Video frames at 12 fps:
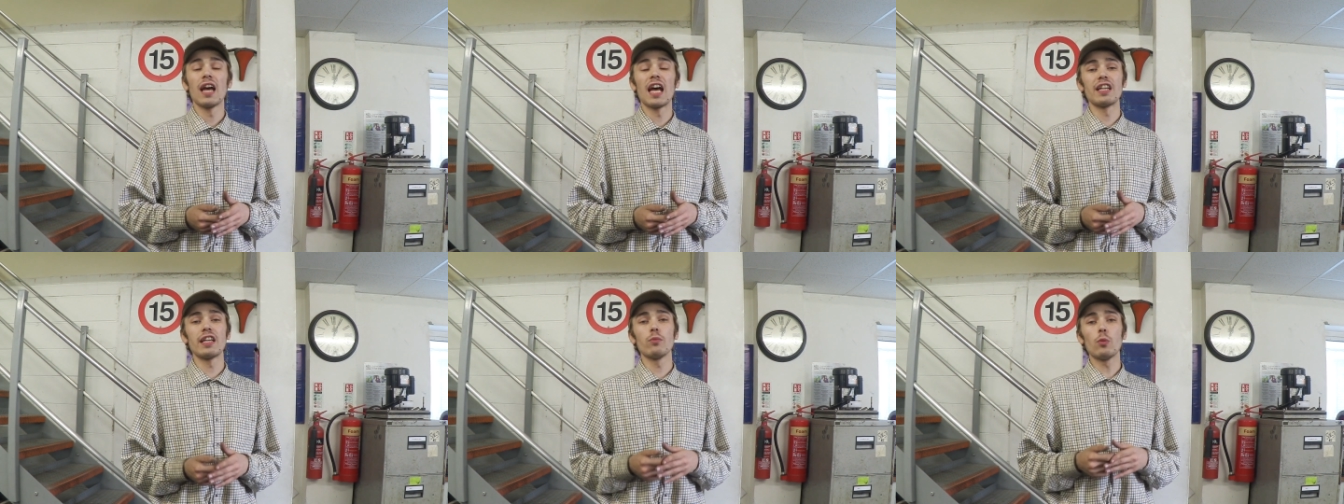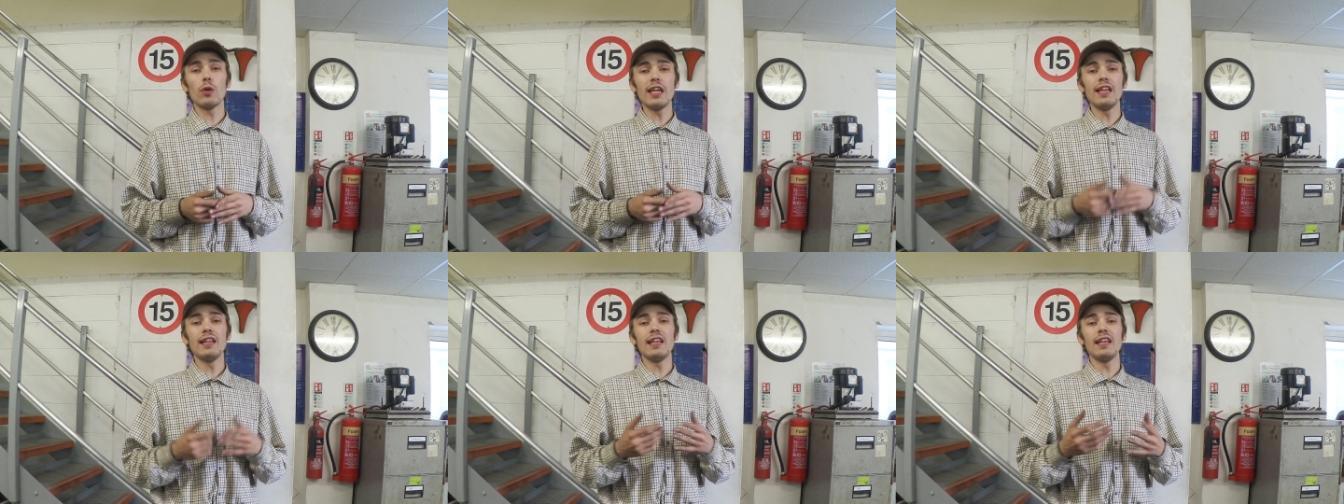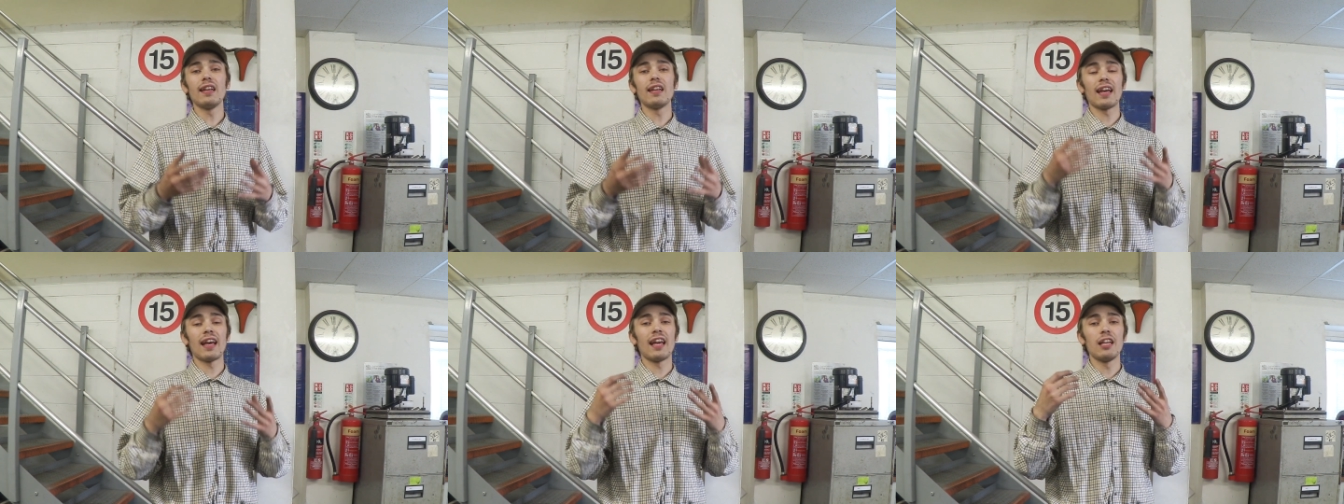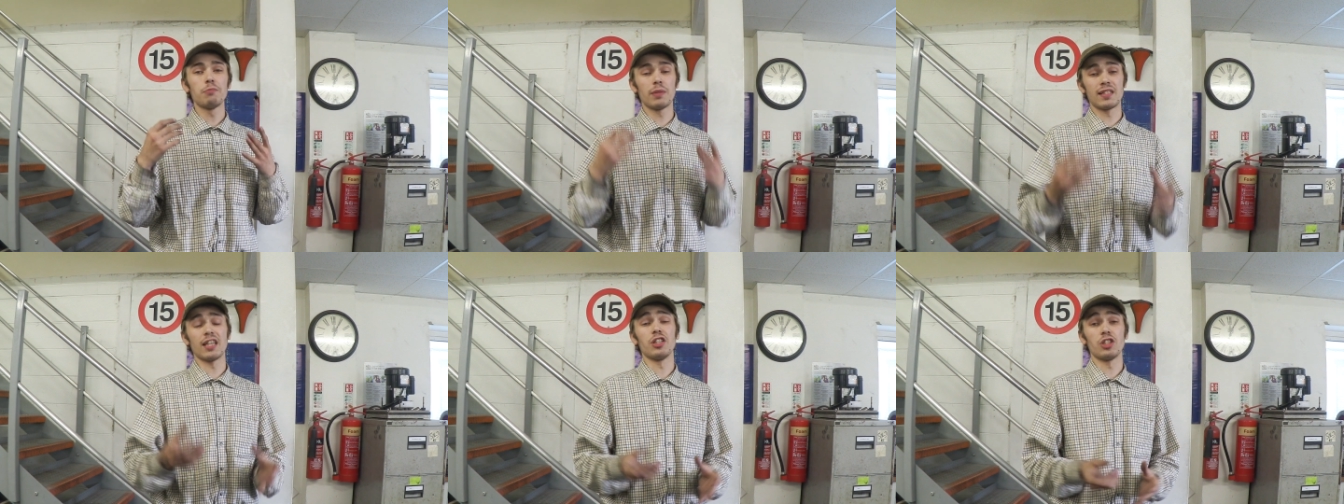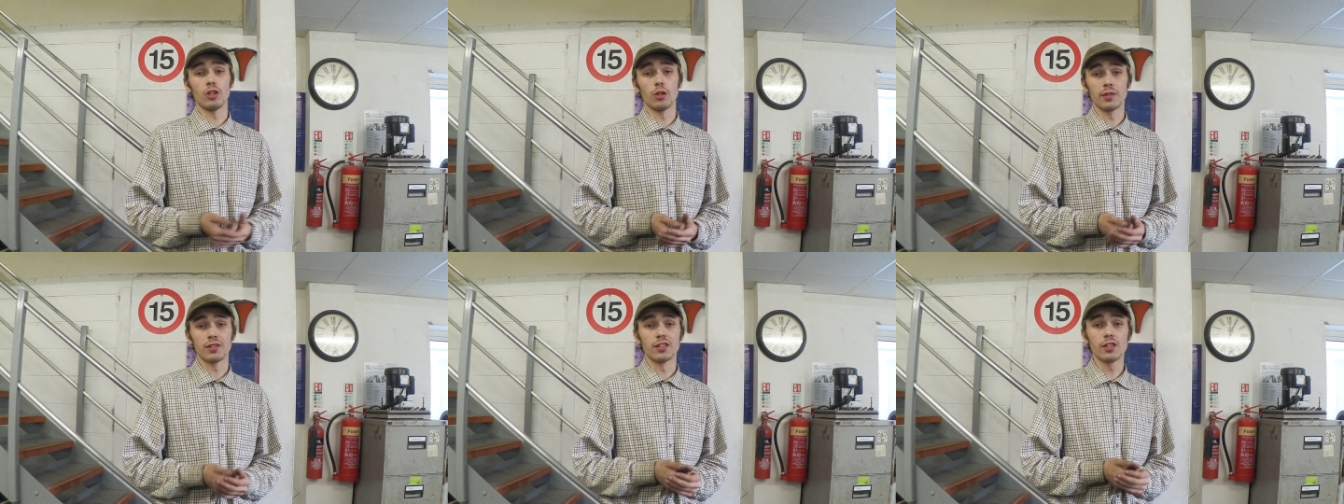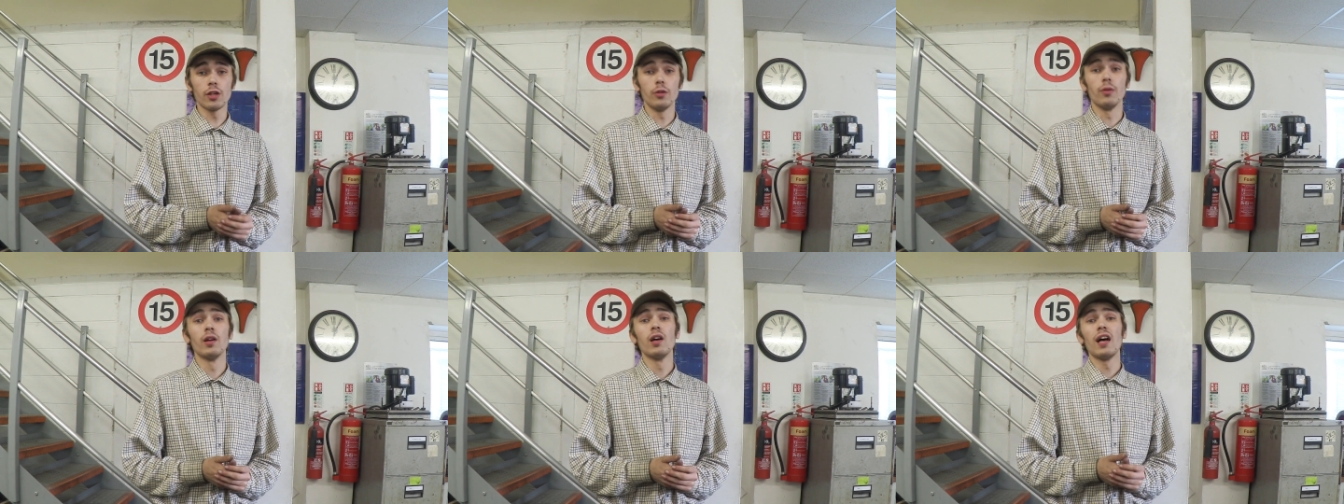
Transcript: and then we need a potentiometer too.